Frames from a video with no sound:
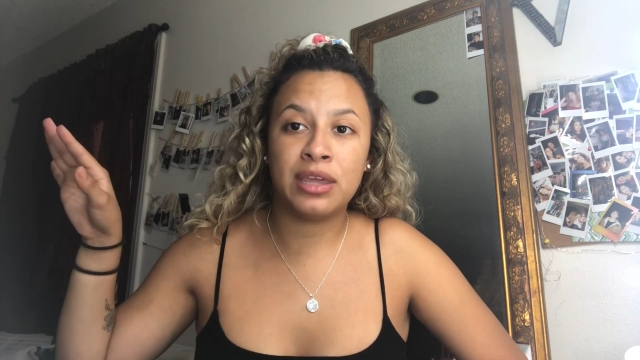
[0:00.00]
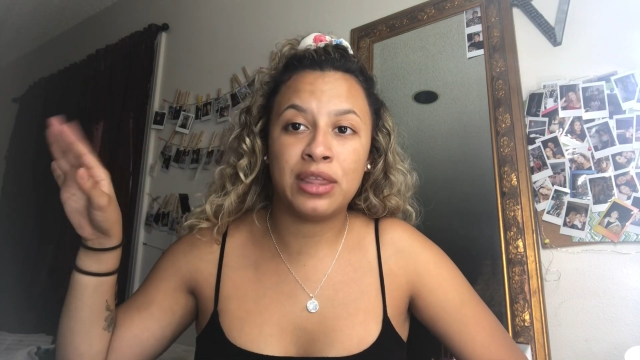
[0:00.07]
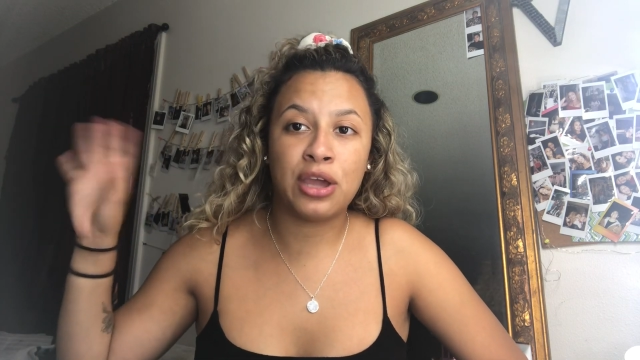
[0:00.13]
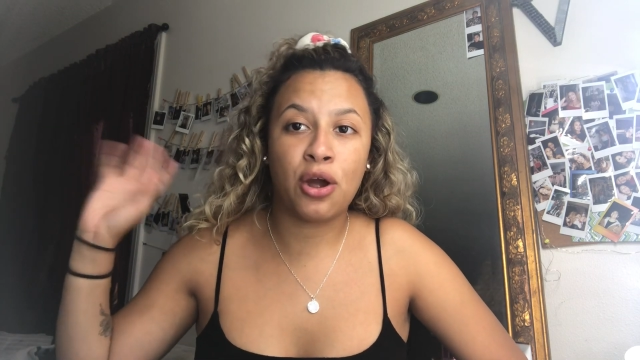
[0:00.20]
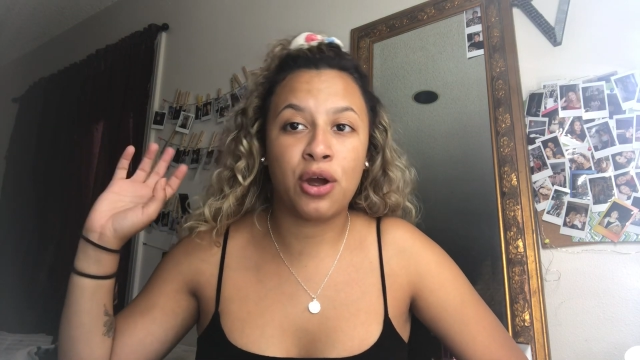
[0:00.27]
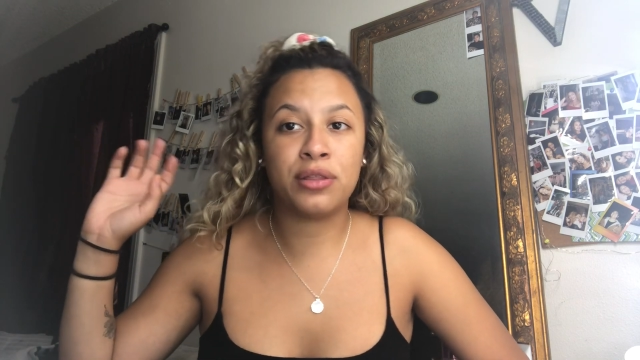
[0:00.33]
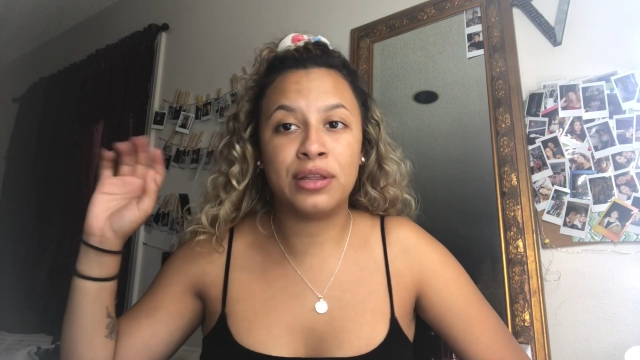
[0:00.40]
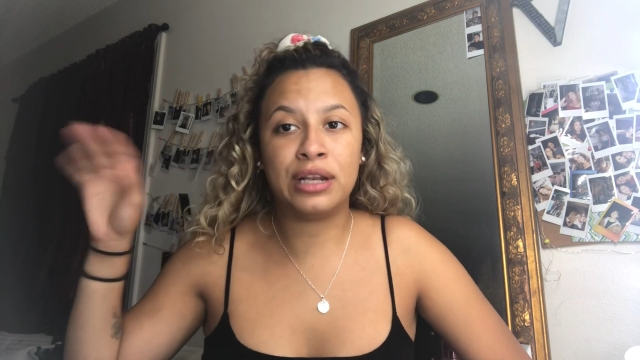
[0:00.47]
They
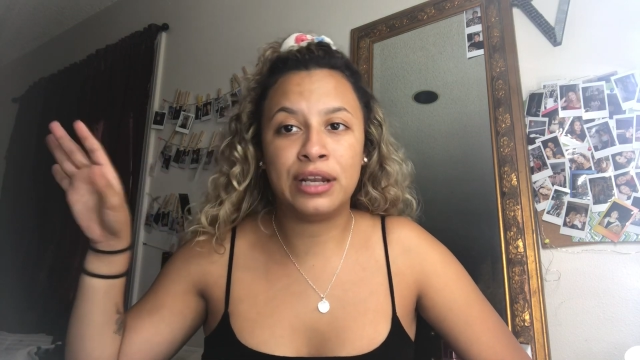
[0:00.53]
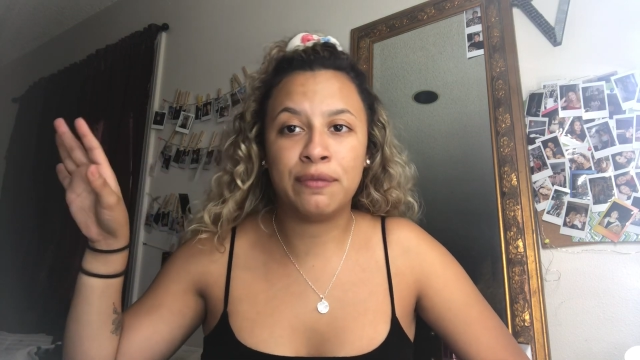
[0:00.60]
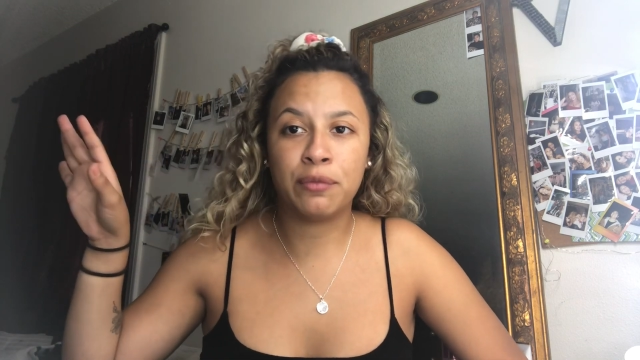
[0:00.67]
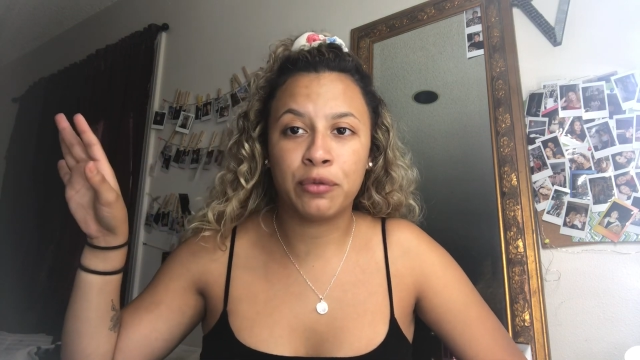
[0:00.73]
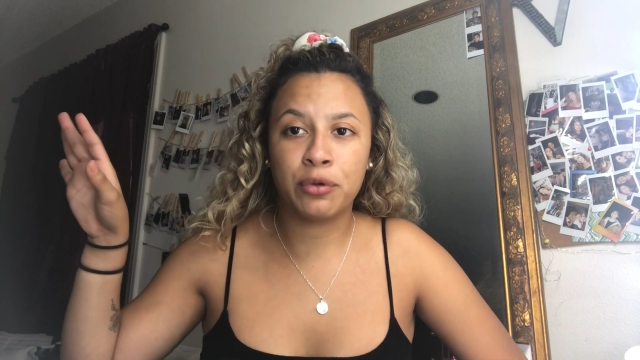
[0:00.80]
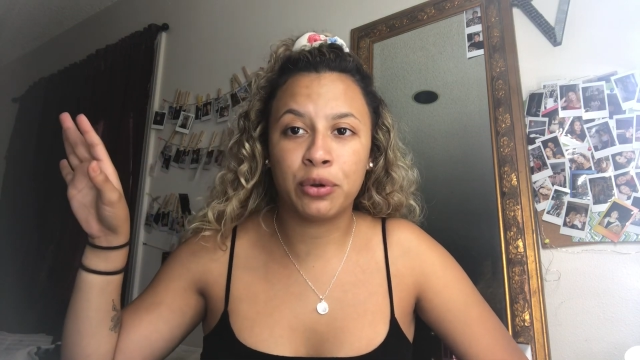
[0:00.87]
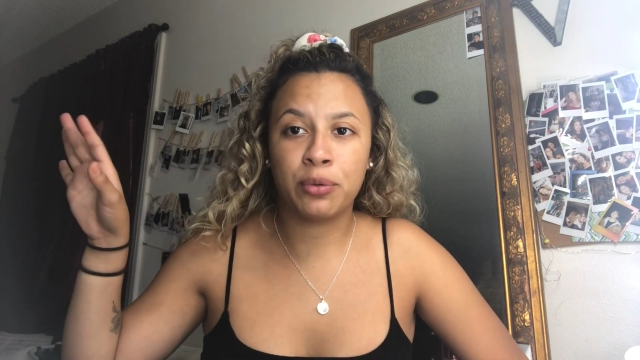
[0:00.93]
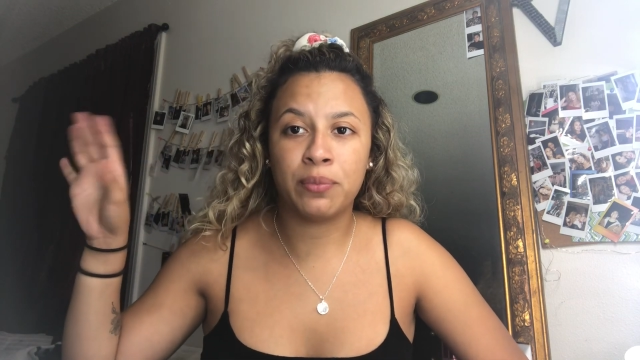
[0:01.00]
are in the living
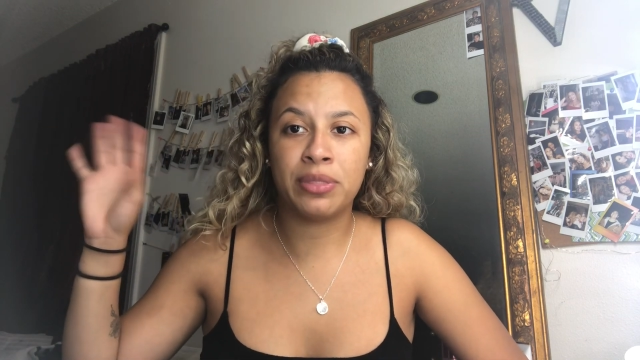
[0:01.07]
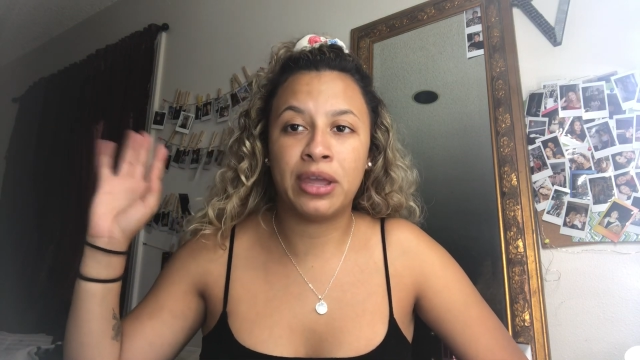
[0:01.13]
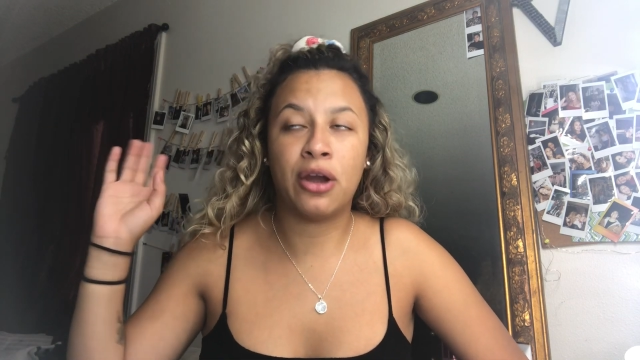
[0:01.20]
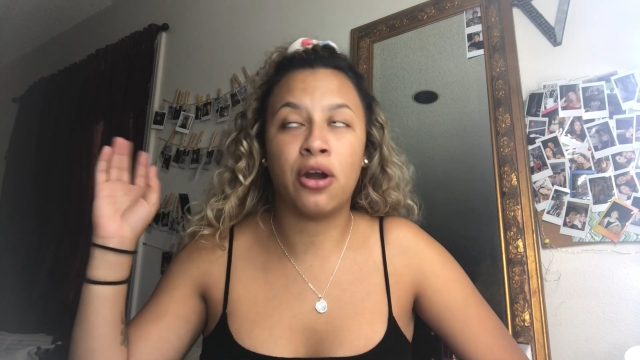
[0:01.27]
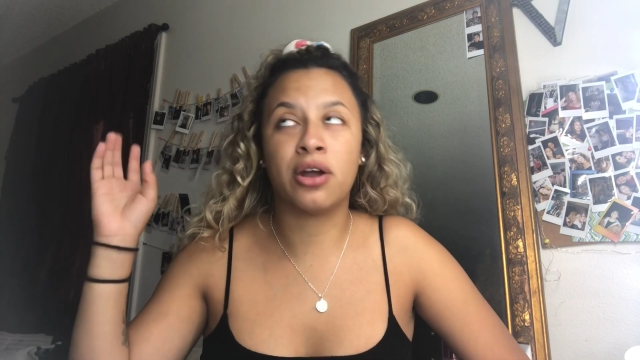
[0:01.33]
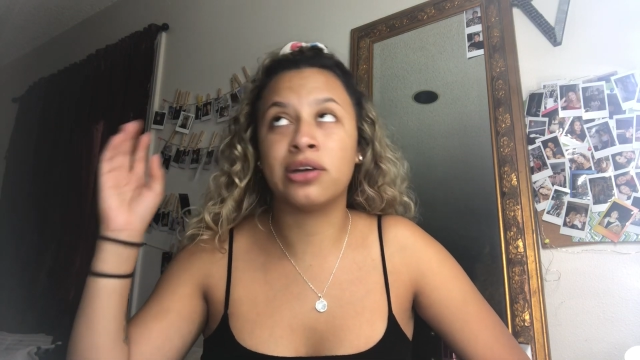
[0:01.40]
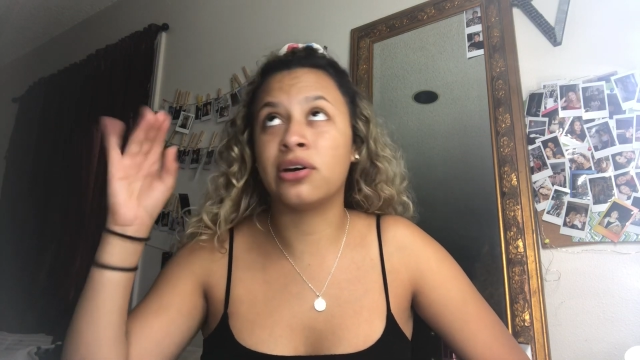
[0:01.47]
room, they are